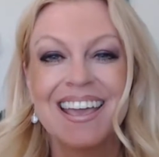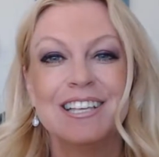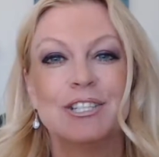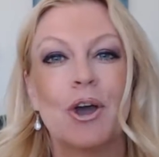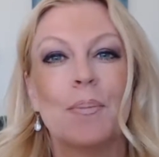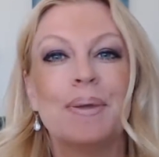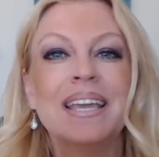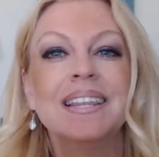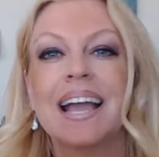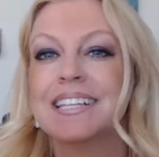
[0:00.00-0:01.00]
So
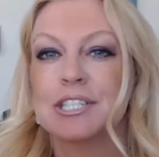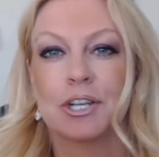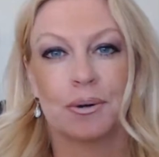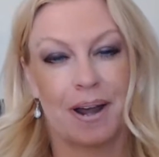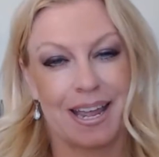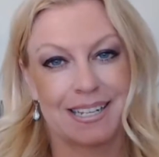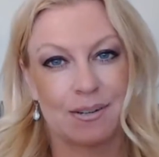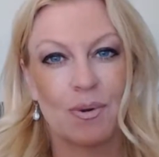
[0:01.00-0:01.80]
being liked is great.